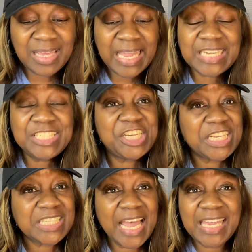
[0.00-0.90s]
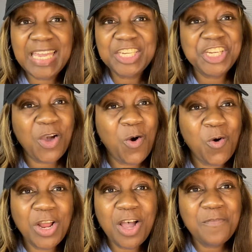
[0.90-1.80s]
And just like he
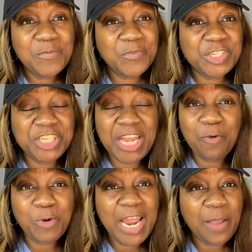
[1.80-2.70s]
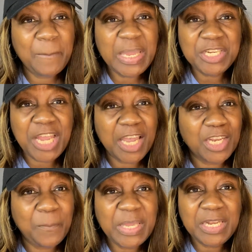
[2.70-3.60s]
showed up for Shadrach, Meshach,
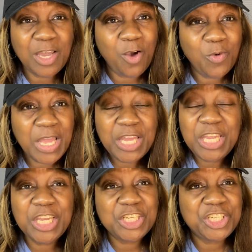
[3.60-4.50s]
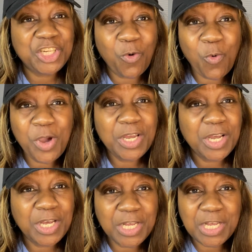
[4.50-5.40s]
and Abednego, he is showing
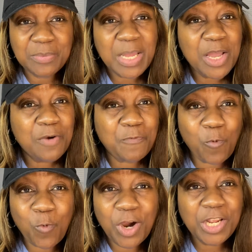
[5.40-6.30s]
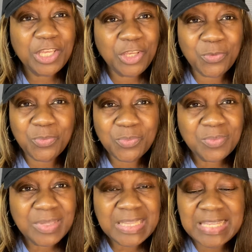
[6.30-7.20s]
up for you.
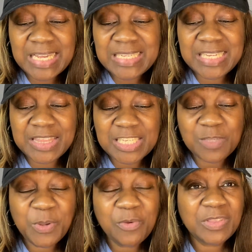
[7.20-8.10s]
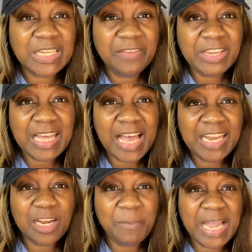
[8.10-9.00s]
Thus said the Spirit of the living
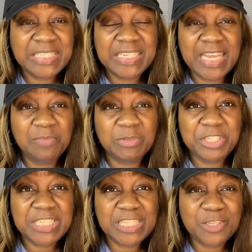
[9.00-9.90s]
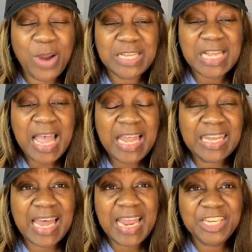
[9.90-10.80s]
God in the mighty name of Jesus Christ.
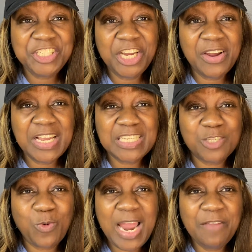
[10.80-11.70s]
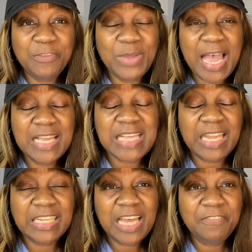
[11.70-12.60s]
Like, share, and subscribe, you guys.
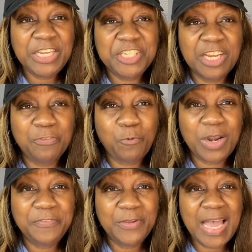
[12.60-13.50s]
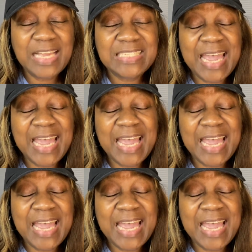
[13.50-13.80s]
I love each and every one of you guys.